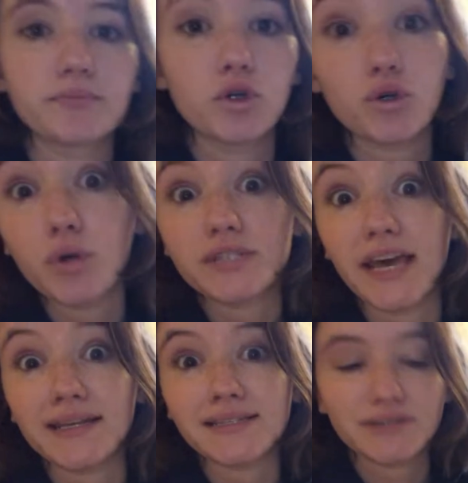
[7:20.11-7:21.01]
grow
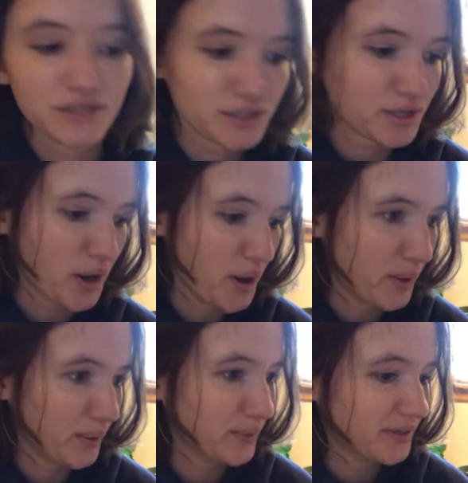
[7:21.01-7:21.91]
tent. So,
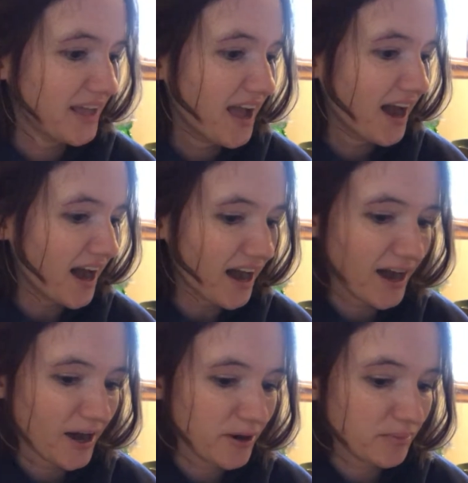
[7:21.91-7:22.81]

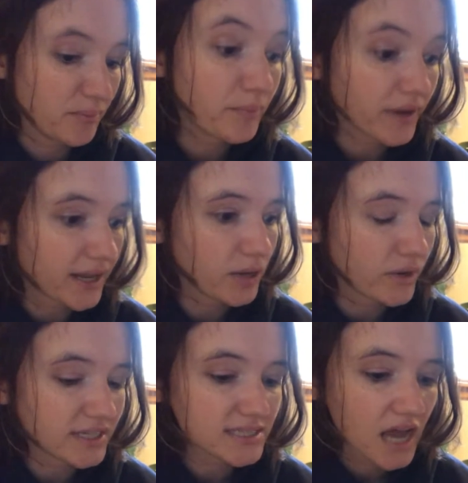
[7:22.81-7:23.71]
but
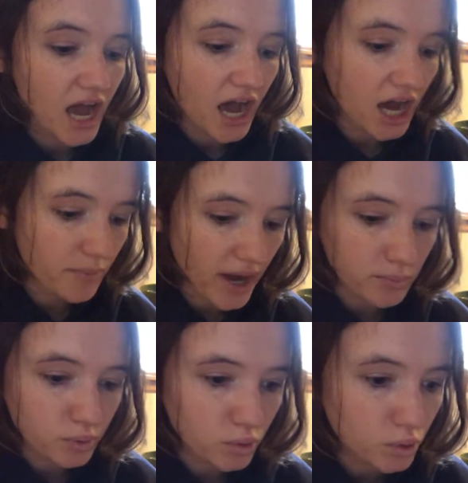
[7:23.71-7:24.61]
anyways, I
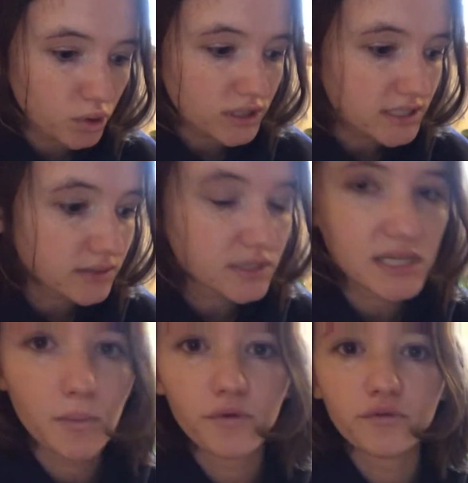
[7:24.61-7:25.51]
pulled
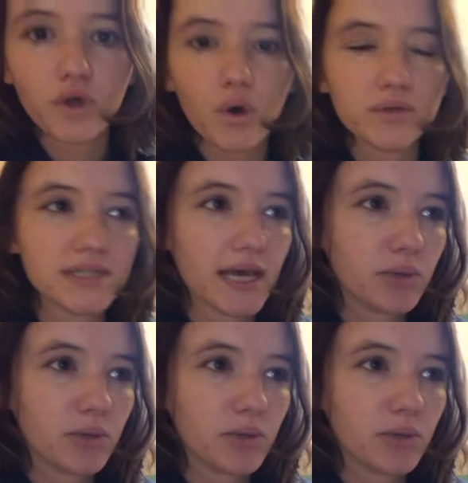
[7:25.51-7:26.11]
some of those like